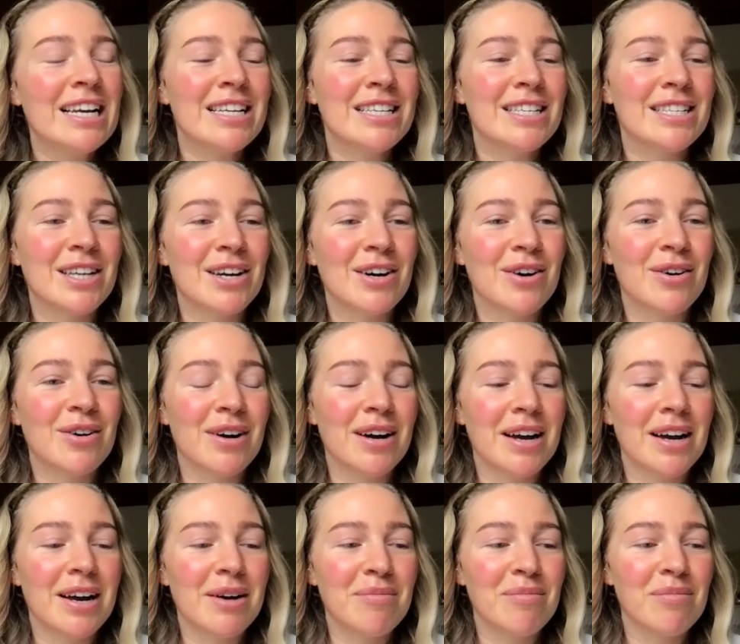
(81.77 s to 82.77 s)
So,
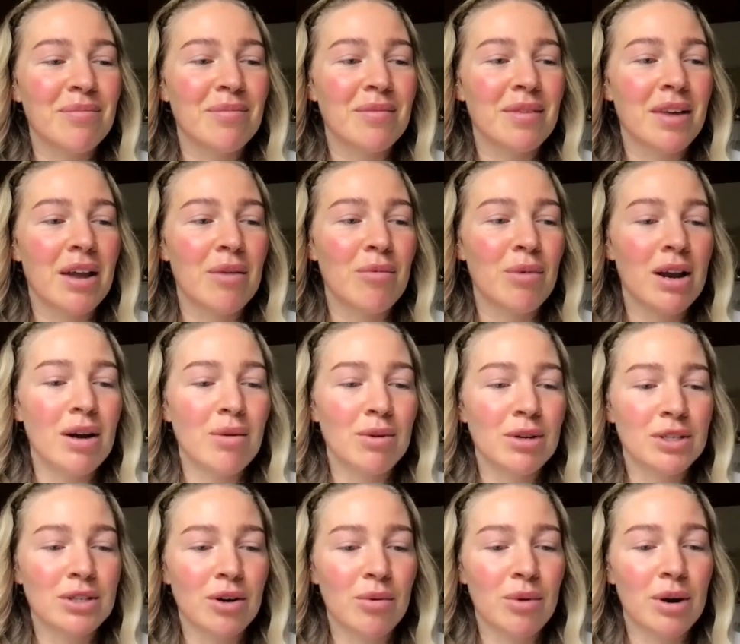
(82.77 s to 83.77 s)
um, and when I
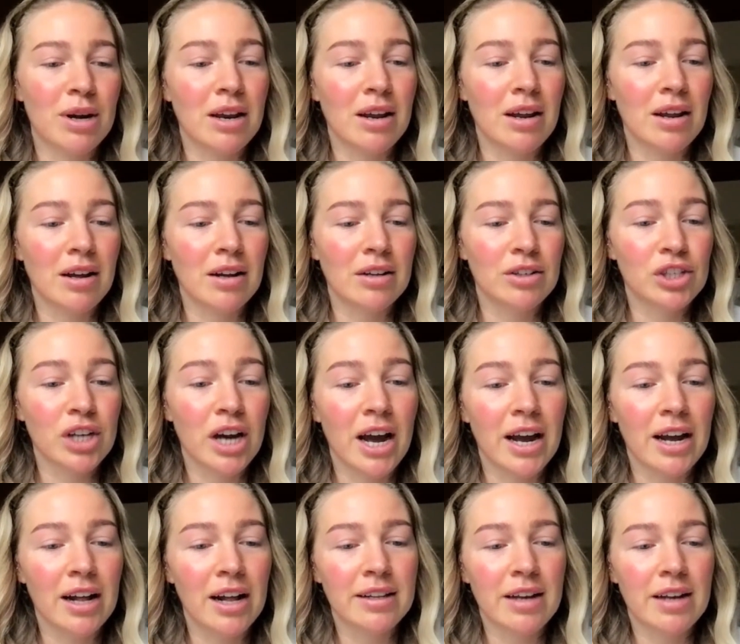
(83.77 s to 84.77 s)
was already a
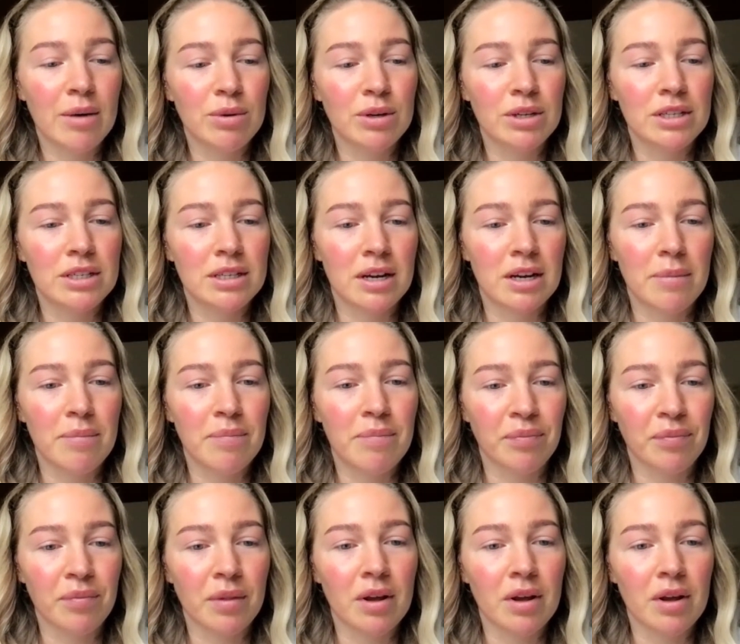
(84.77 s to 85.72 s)
child, I was um,